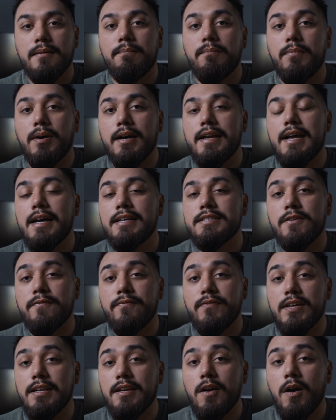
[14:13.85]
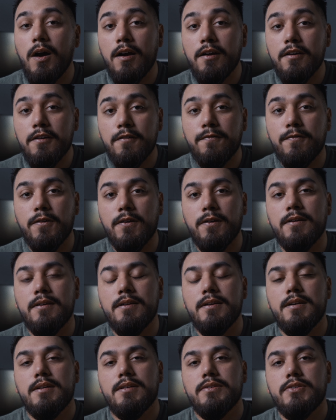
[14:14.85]
But as a videographer,
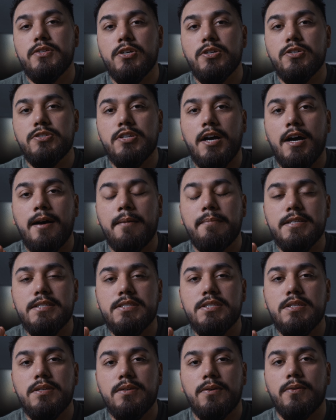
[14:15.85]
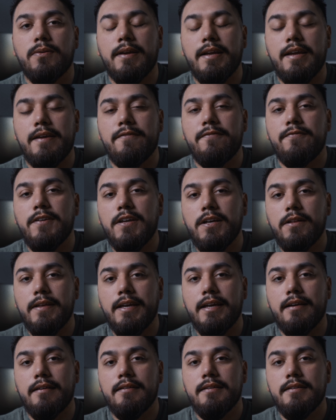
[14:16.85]
your job is to create
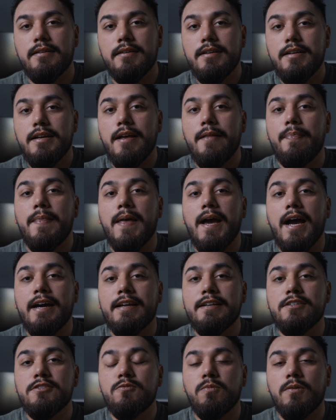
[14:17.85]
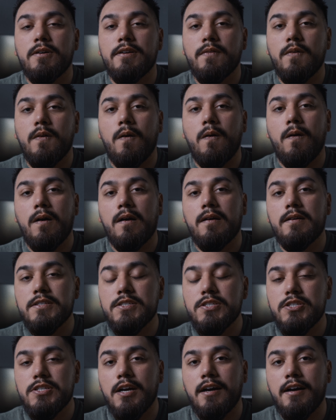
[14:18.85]
feeling. And that is one of the
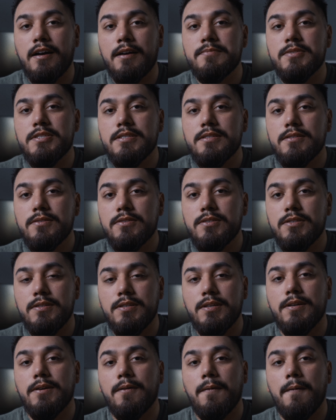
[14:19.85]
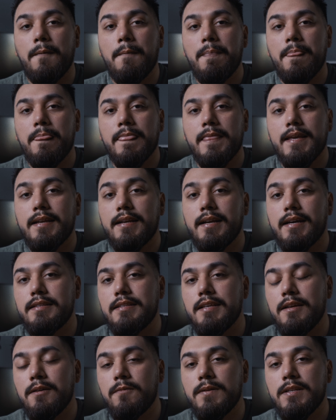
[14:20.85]
hardest jobs to do. And I
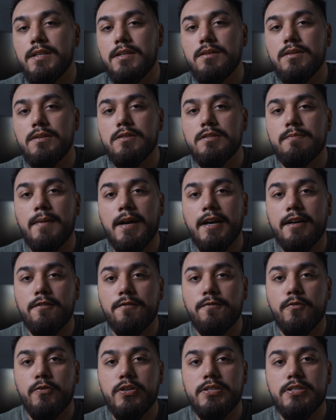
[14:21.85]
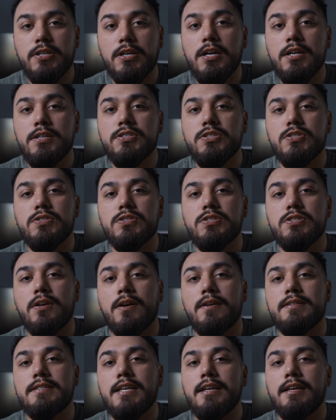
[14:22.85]
think when you use Micro Four Thirds, you
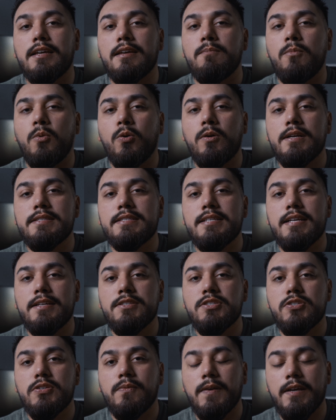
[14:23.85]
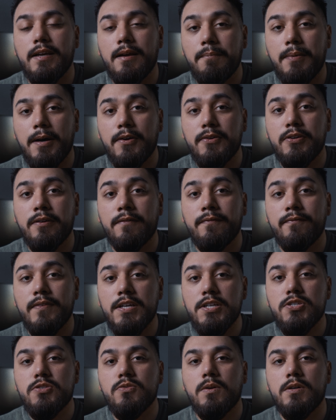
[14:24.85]
start thinking more intentionally about your
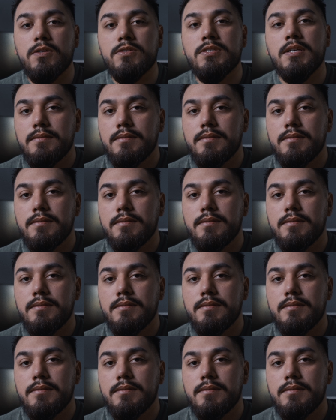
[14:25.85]
visuals.